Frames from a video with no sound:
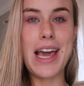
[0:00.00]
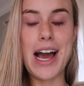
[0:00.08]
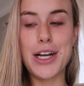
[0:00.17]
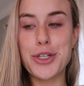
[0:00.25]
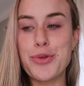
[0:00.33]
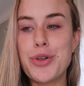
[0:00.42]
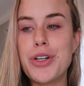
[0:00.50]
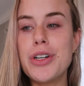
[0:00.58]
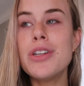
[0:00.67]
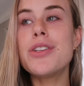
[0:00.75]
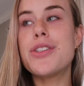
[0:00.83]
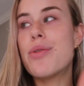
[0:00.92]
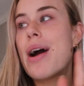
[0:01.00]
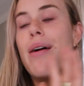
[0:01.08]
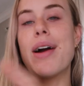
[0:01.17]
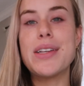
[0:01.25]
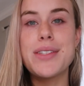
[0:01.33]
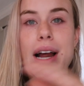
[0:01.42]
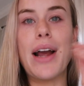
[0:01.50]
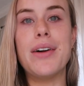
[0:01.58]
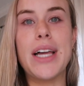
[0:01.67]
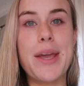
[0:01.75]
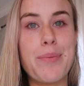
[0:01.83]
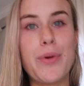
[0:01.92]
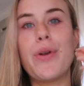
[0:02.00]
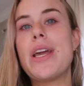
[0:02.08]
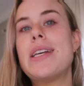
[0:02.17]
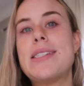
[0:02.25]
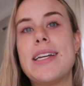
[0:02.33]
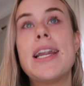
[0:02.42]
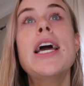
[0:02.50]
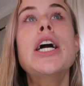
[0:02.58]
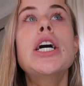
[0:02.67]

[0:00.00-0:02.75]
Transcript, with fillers: casual. So how I style like booties and